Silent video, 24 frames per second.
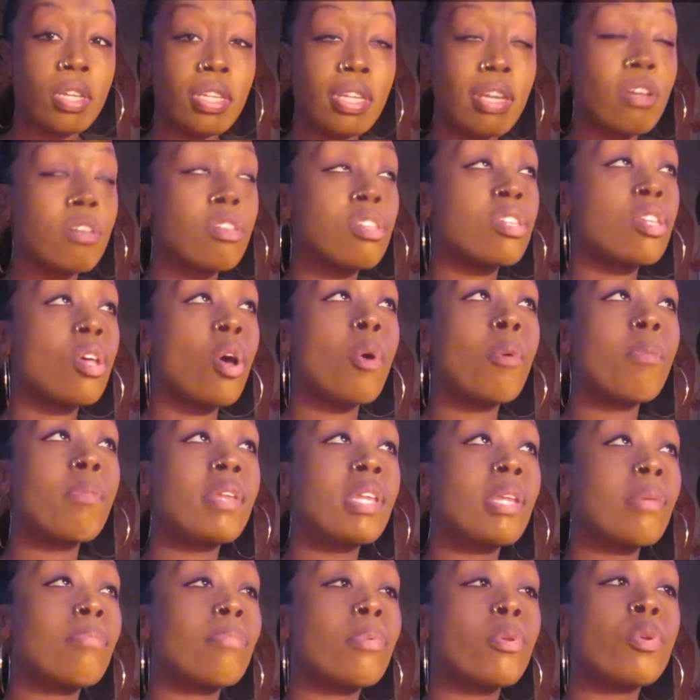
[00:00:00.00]
There's so
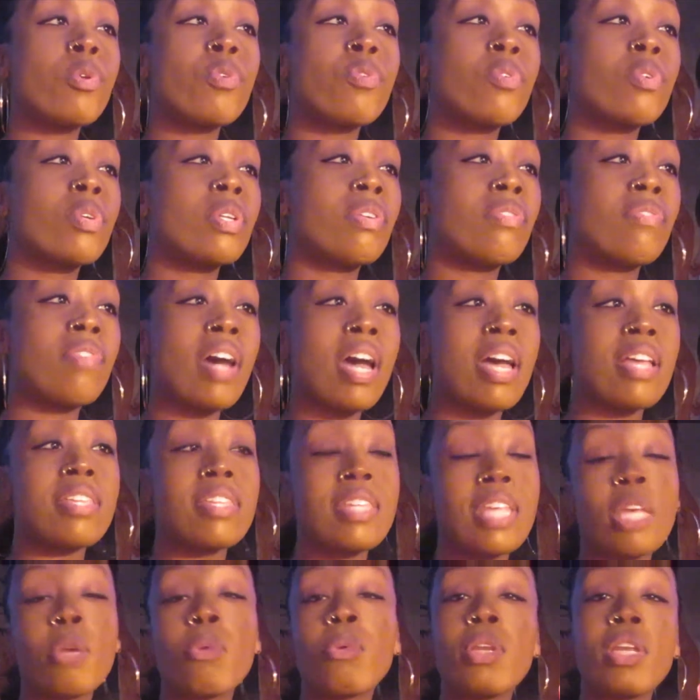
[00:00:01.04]
many beautiful, divine,
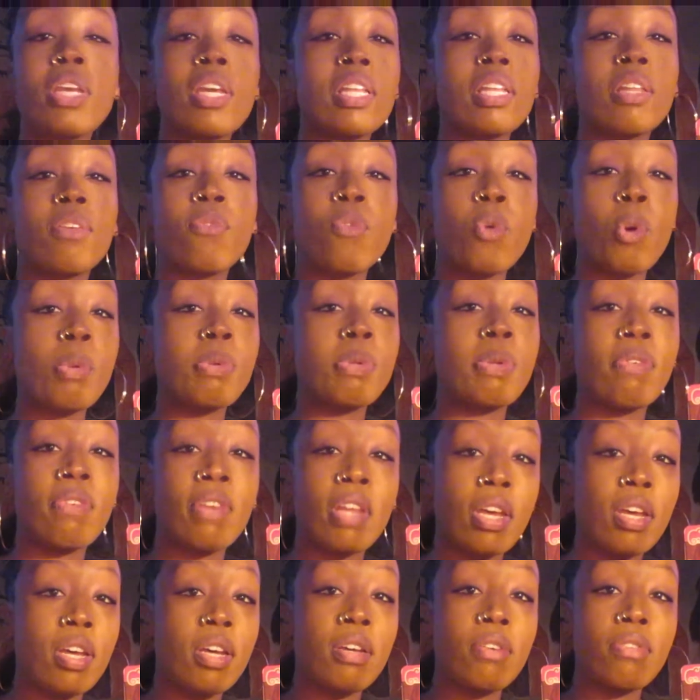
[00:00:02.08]
sacred healing forms of
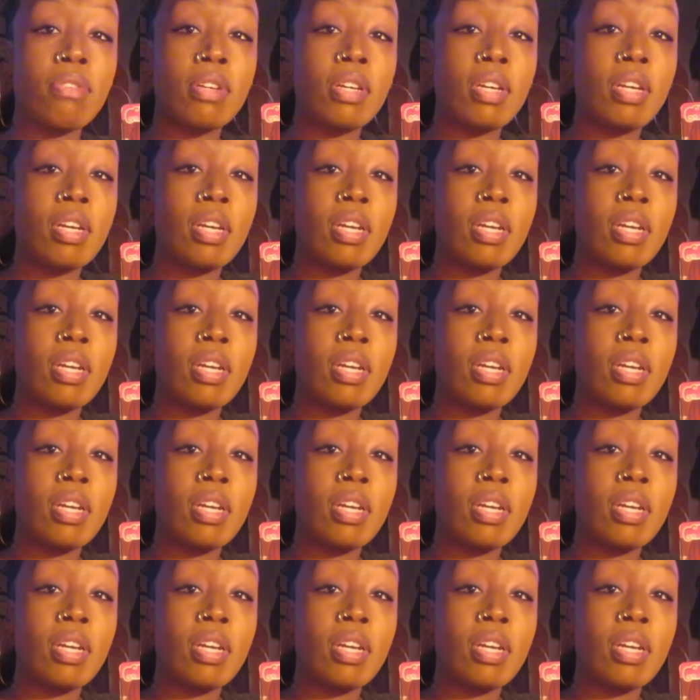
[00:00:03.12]
love.